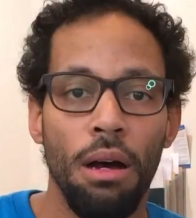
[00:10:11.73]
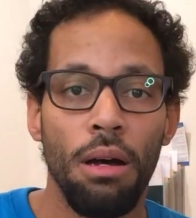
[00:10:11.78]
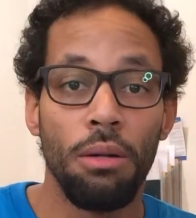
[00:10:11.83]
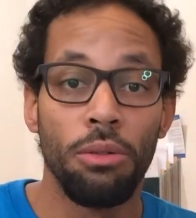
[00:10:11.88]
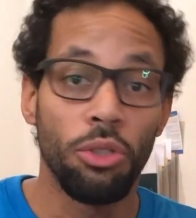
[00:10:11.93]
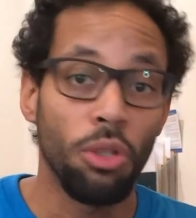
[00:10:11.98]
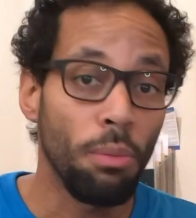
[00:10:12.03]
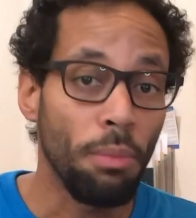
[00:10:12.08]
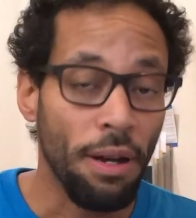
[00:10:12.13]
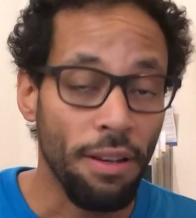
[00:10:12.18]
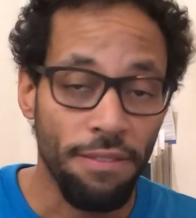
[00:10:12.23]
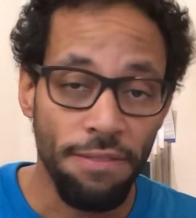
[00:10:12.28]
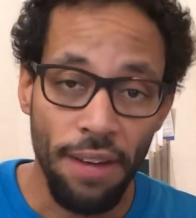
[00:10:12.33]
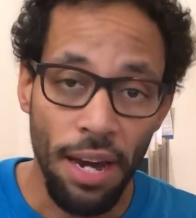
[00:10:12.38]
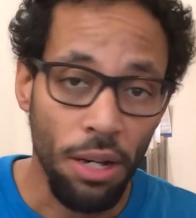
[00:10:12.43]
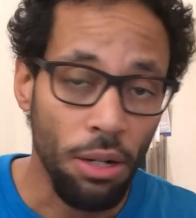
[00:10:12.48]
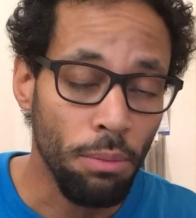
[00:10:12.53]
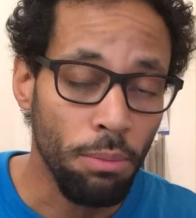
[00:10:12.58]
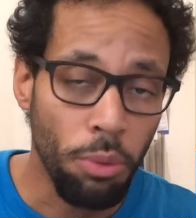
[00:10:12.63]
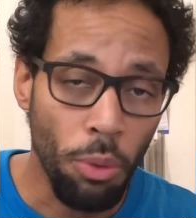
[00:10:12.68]
So my
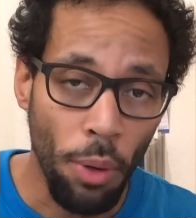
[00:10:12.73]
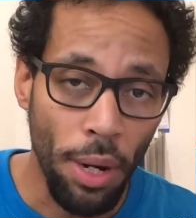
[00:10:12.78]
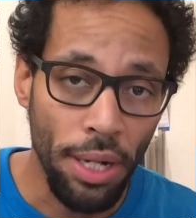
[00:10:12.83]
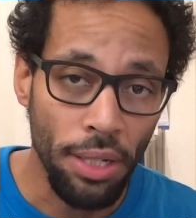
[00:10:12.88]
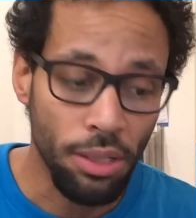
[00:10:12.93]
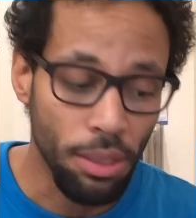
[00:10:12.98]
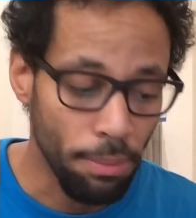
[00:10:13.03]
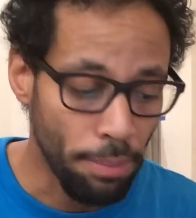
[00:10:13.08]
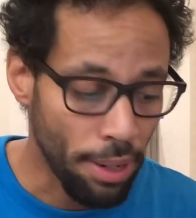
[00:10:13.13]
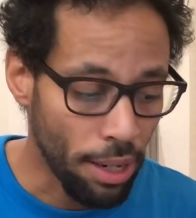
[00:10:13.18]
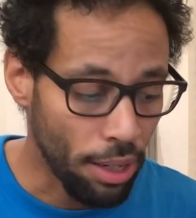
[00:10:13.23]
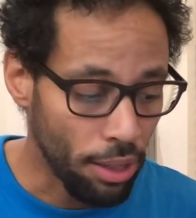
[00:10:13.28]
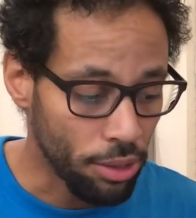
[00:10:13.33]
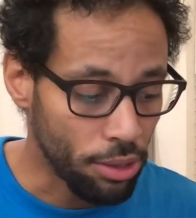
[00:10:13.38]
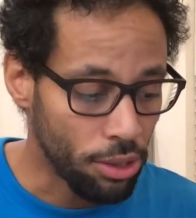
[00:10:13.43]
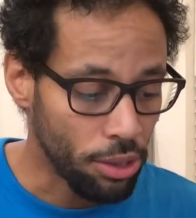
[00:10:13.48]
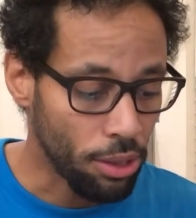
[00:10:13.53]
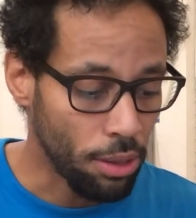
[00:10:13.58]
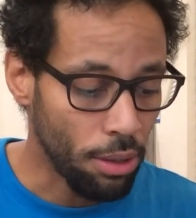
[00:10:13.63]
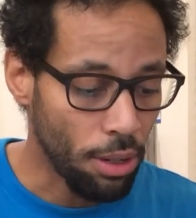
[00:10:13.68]
final points
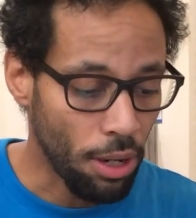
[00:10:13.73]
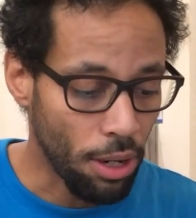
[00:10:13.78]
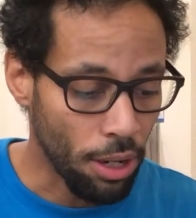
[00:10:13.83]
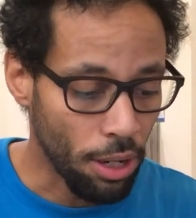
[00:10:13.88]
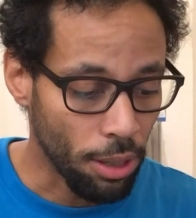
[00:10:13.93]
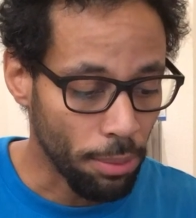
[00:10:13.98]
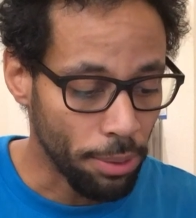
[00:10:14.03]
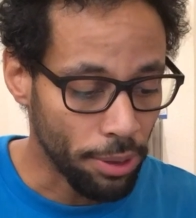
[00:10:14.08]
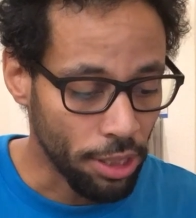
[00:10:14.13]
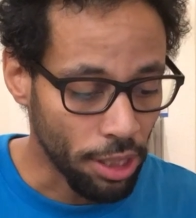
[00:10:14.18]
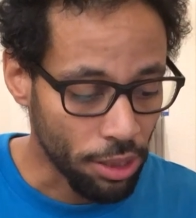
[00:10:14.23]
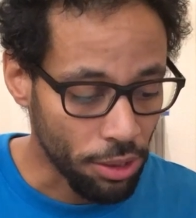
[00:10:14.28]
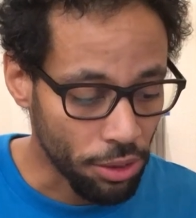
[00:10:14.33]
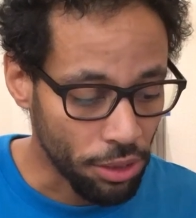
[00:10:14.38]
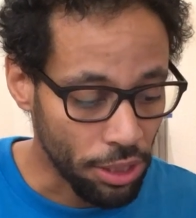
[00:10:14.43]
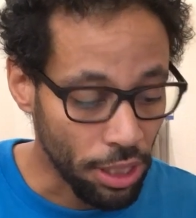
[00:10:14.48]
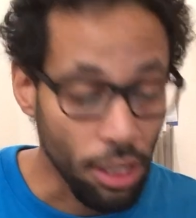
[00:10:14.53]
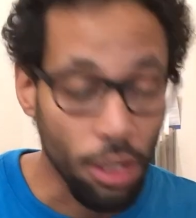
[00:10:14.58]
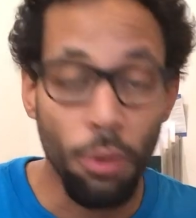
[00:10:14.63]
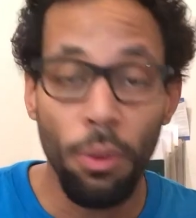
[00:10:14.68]
about our particular
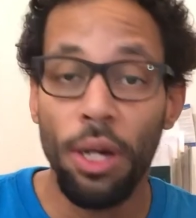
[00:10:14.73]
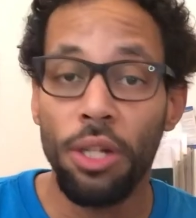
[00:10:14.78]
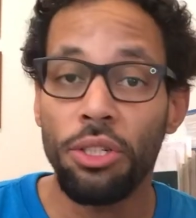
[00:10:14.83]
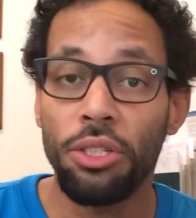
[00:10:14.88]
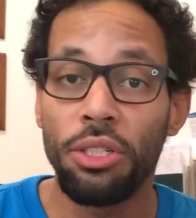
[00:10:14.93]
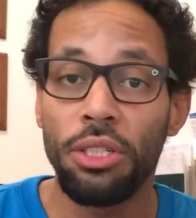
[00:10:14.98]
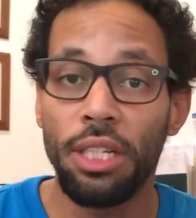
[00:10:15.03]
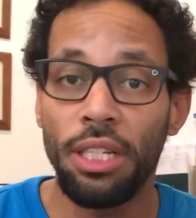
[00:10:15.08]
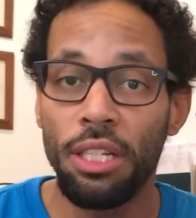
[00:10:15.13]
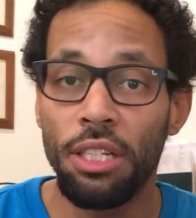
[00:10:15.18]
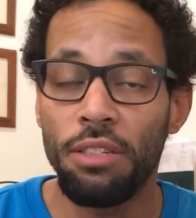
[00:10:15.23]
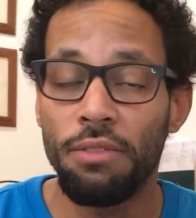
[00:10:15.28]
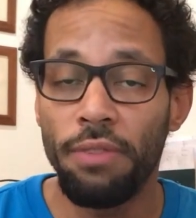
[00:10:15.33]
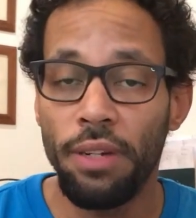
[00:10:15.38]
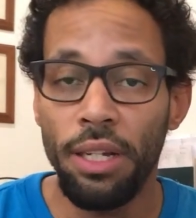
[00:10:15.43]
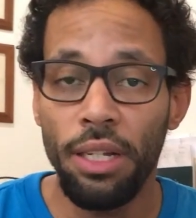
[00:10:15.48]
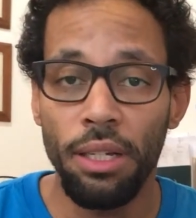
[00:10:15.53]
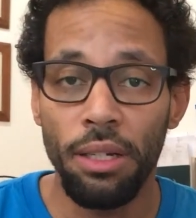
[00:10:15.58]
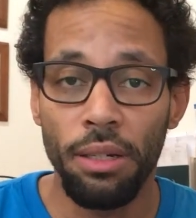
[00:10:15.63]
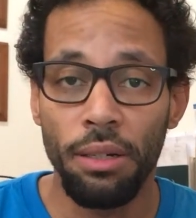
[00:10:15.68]
set of questions in this
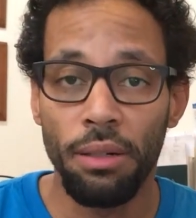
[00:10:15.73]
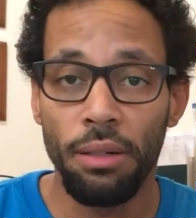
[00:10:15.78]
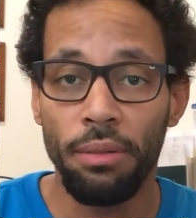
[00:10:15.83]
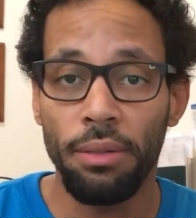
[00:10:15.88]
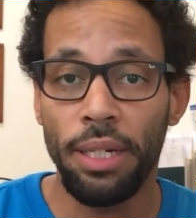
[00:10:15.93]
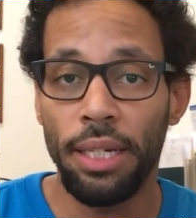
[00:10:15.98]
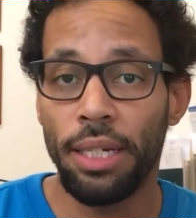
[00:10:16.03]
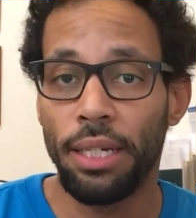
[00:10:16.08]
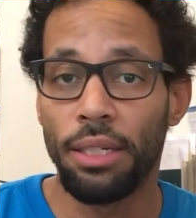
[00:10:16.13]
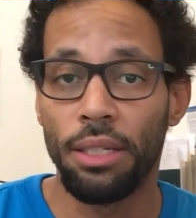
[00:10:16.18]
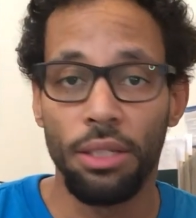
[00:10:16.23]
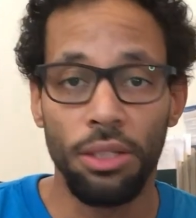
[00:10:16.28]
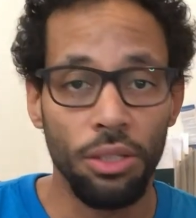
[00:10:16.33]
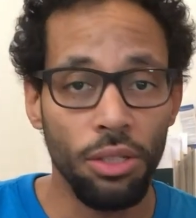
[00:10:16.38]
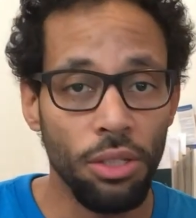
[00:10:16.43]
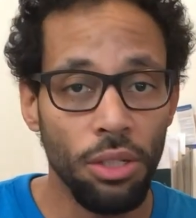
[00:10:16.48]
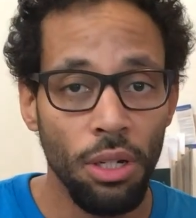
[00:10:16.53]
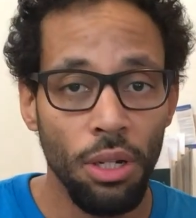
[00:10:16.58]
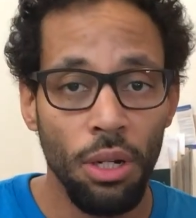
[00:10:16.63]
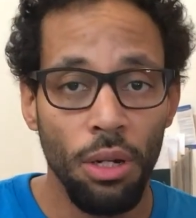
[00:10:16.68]
video
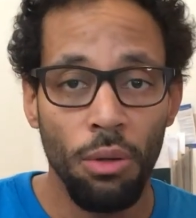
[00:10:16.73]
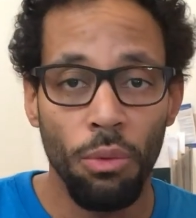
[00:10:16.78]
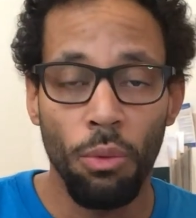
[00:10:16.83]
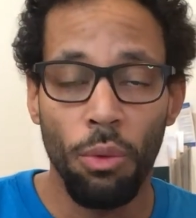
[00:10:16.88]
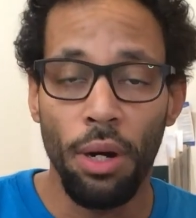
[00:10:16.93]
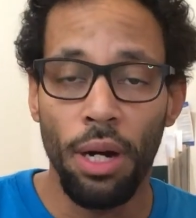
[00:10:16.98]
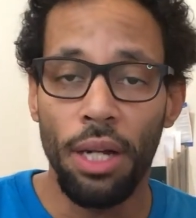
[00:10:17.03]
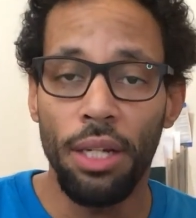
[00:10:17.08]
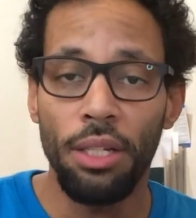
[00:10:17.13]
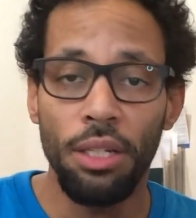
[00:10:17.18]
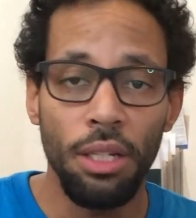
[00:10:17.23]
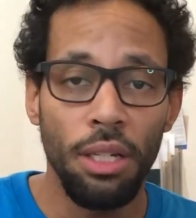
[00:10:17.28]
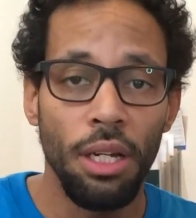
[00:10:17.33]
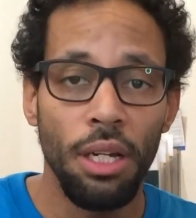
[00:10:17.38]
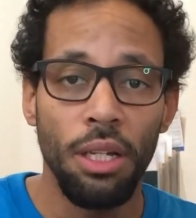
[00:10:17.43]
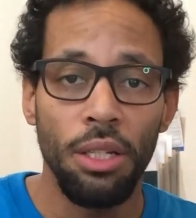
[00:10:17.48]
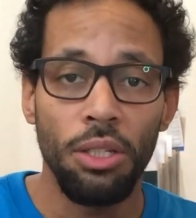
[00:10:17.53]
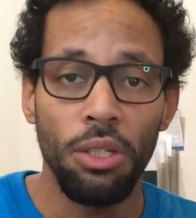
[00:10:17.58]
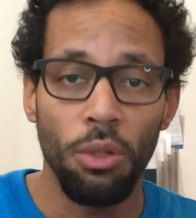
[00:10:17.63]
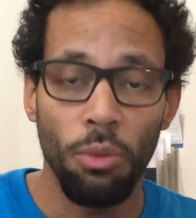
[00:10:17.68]
is, one,
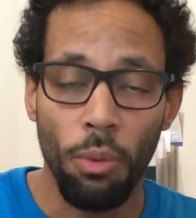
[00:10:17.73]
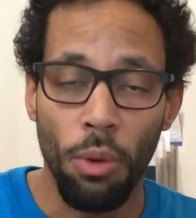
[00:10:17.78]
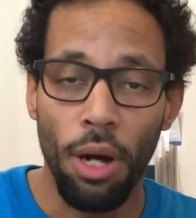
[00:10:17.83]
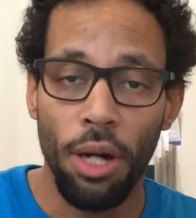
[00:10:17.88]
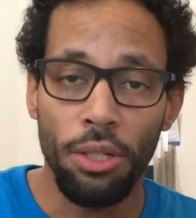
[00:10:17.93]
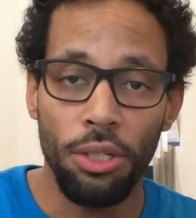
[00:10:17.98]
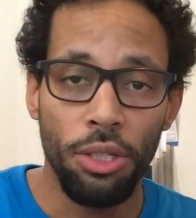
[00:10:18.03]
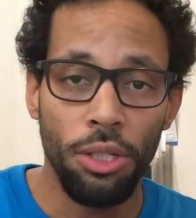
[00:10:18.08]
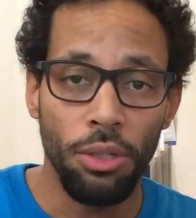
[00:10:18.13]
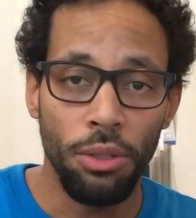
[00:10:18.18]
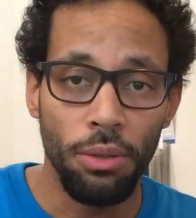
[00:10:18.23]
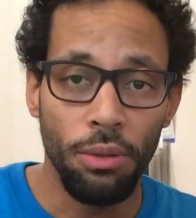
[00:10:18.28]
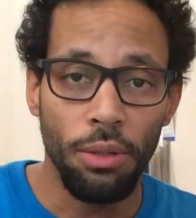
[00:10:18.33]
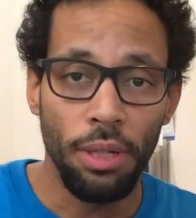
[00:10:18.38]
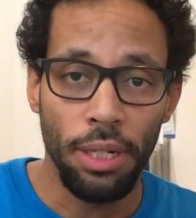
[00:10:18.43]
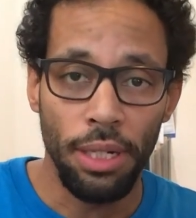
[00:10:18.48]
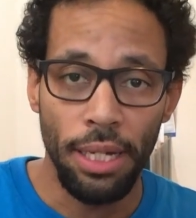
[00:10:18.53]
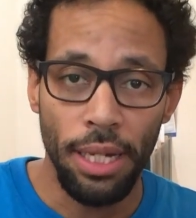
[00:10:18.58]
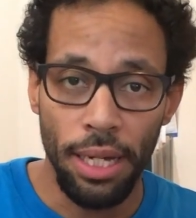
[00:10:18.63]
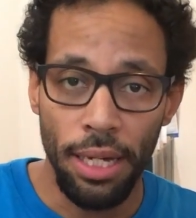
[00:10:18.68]
you want to,
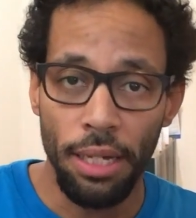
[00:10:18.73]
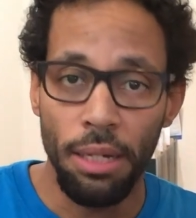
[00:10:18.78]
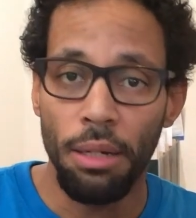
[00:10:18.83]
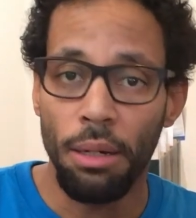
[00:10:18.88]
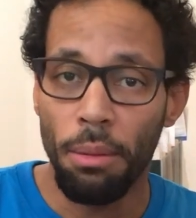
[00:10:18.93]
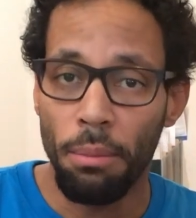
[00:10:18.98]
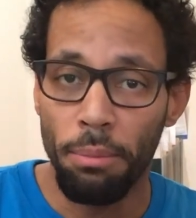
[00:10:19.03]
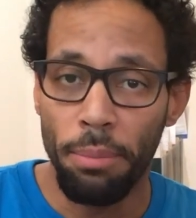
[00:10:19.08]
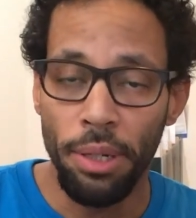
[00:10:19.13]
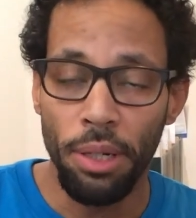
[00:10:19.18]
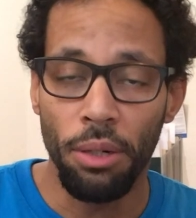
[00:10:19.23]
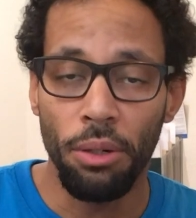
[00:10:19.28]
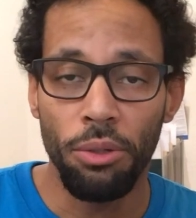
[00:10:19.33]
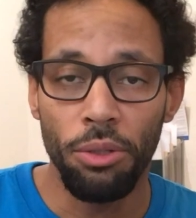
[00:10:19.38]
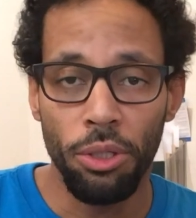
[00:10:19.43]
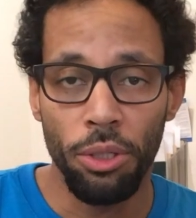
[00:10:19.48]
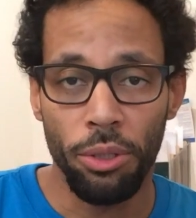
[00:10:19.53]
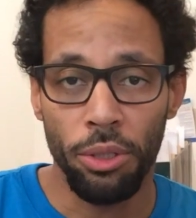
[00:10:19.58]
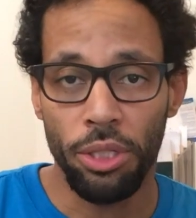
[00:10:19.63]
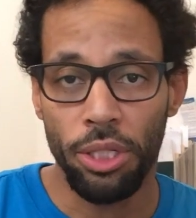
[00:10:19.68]
again, build
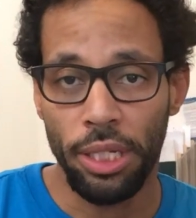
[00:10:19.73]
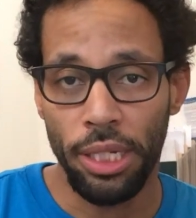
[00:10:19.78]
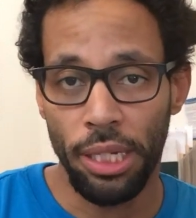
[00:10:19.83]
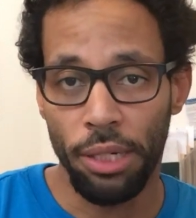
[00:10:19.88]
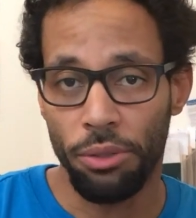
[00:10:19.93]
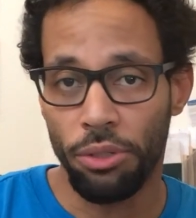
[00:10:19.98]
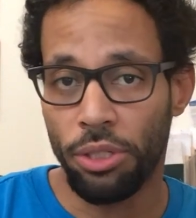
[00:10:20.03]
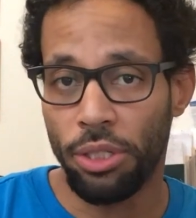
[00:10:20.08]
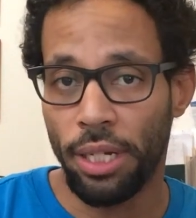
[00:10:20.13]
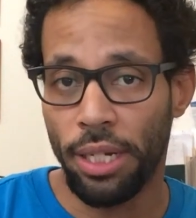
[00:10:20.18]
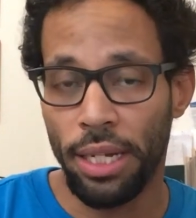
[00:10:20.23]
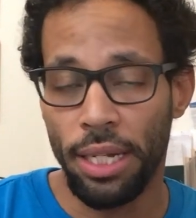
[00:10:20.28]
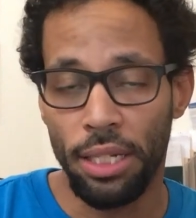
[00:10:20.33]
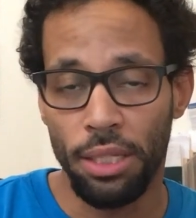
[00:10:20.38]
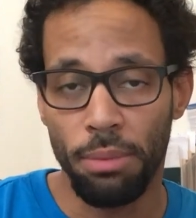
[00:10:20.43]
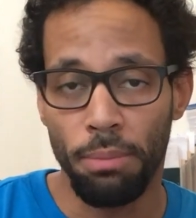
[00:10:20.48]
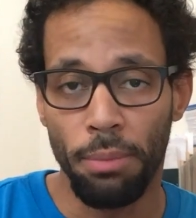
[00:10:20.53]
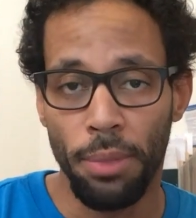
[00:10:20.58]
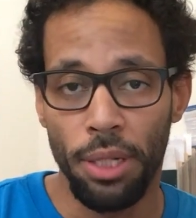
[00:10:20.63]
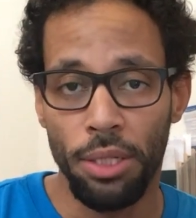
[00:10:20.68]
your skill set
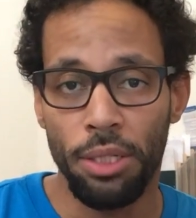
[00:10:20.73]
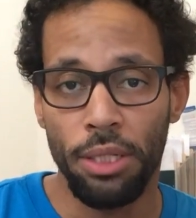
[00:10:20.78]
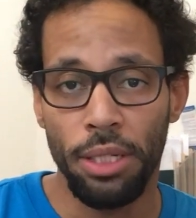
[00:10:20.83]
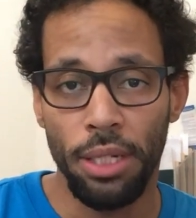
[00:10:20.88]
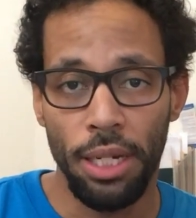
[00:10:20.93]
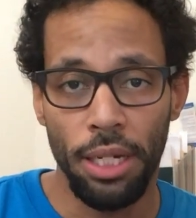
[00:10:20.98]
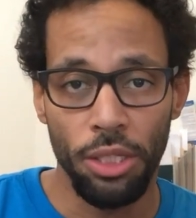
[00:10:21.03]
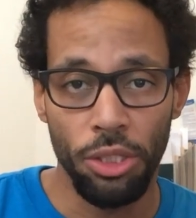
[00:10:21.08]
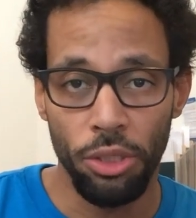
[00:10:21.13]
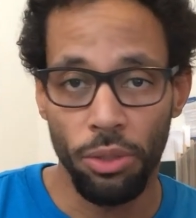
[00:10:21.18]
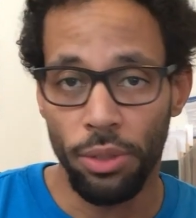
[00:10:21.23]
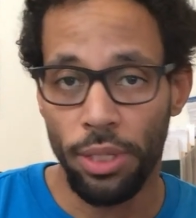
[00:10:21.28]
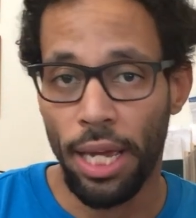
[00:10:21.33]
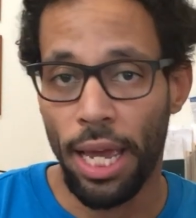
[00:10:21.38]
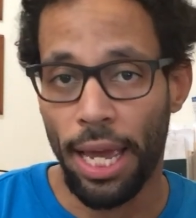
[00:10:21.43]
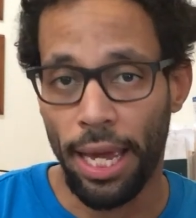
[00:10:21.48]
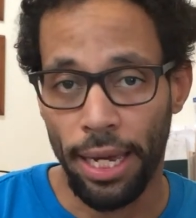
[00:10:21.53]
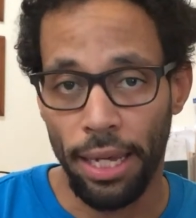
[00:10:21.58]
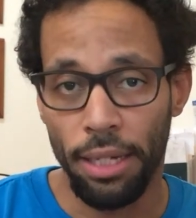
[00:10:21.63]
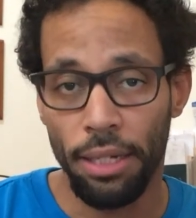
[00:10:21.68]
as much as you
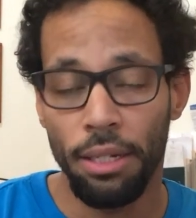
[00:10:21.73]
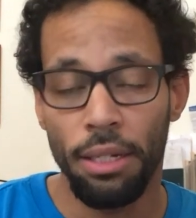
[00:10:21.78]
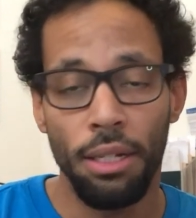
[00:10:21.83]
can.